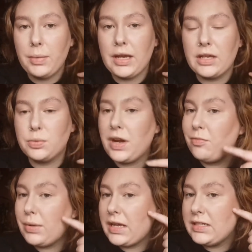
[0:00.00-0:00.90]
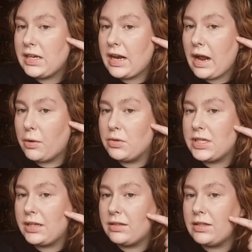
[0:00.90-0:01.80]
because when I've blended it
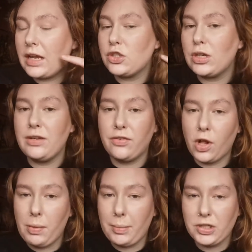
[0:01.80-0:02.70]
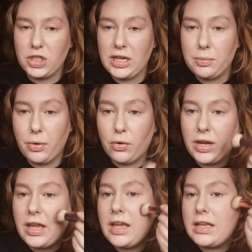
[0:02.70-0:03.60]
out, it'll naturally fall where my
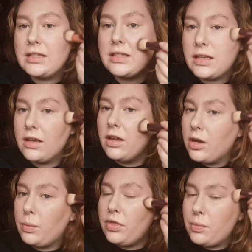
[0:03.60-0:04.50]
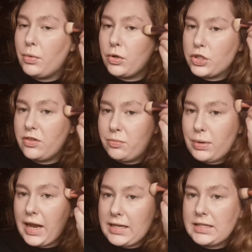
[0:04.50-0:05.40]
cheekbone is with the motion of
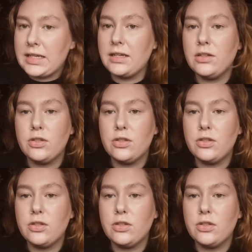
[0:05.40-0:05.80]
blending.